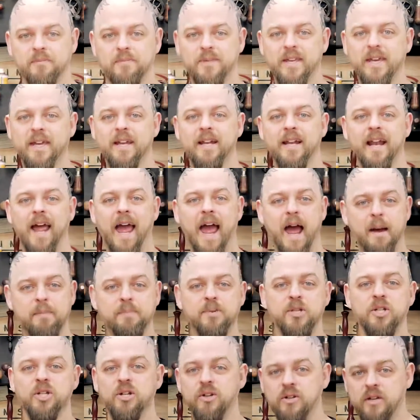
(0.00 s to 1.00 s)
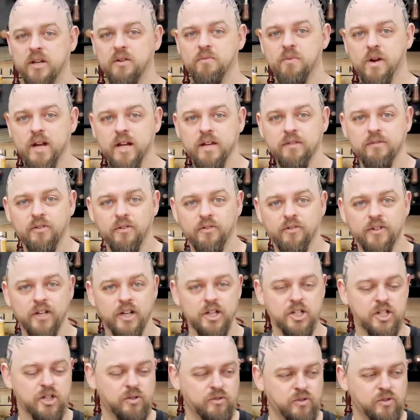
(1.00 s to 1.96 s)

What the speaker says: get it absolutely ready for finish.